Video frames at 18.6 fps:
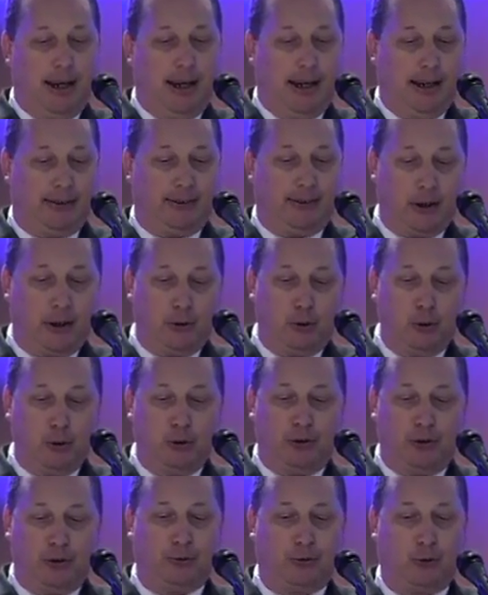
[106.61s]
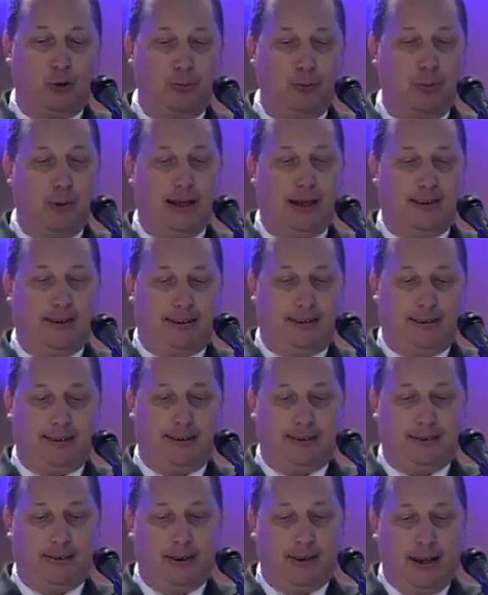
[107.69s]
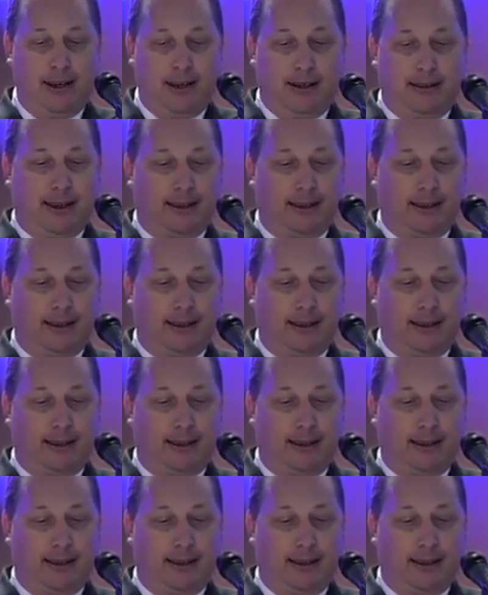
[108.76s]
is the use of two methods.